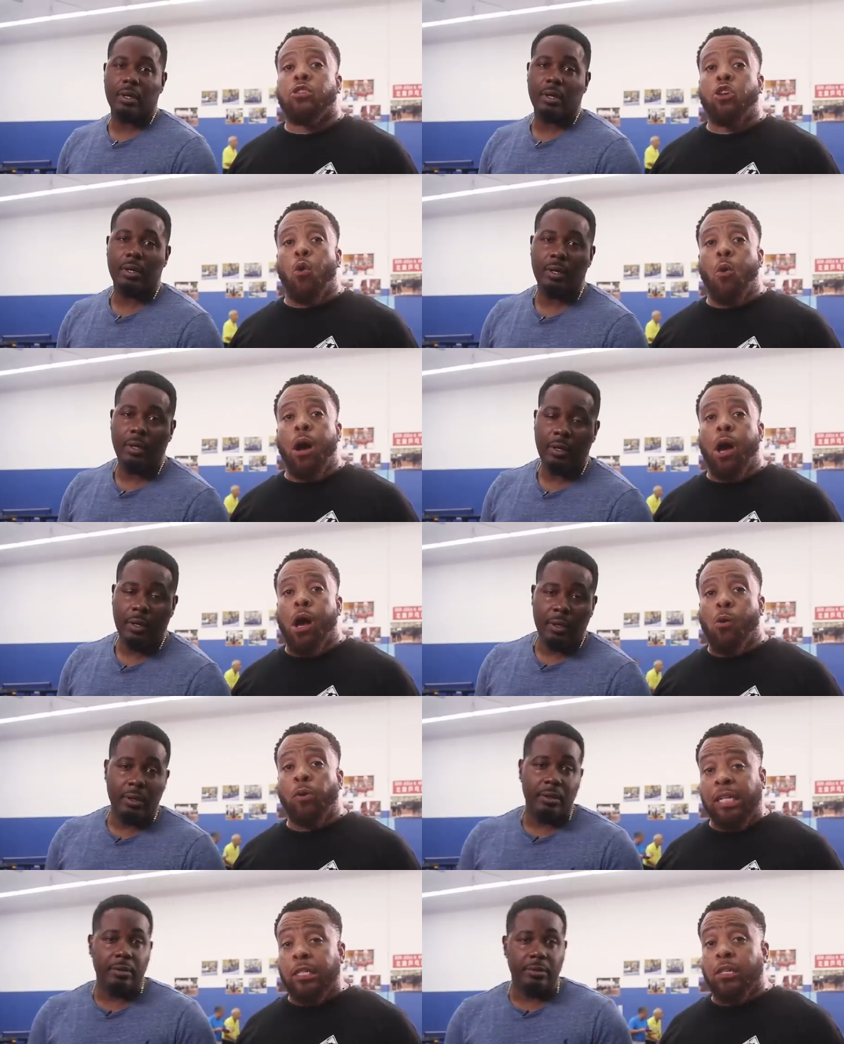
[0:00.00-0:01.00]
Speaker 1: So uh,
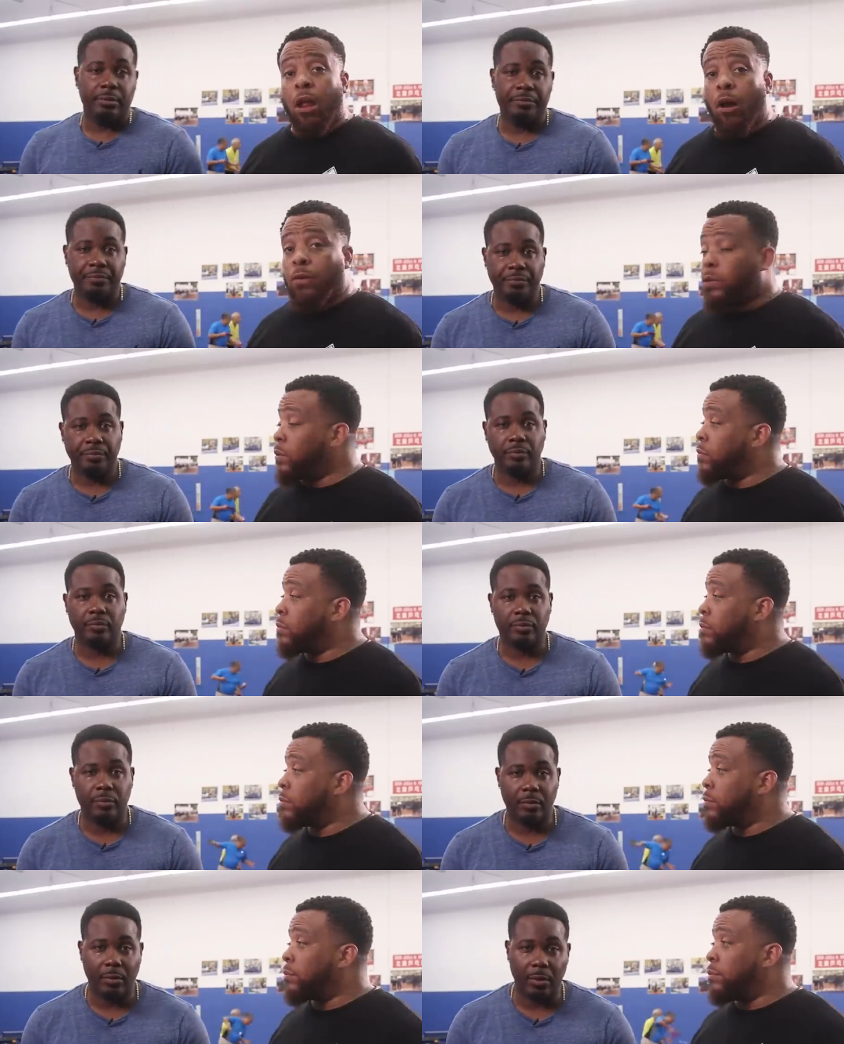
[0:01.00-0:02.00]
we just lost.
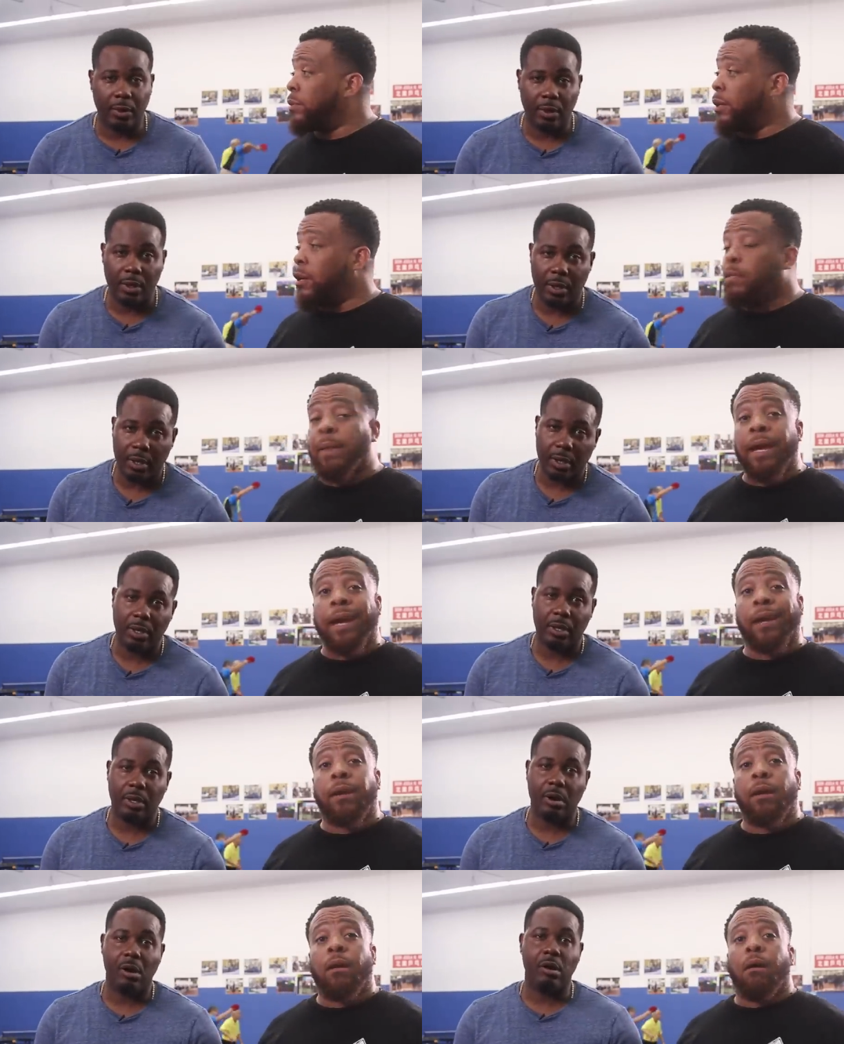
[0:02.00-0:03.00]
We lost bad.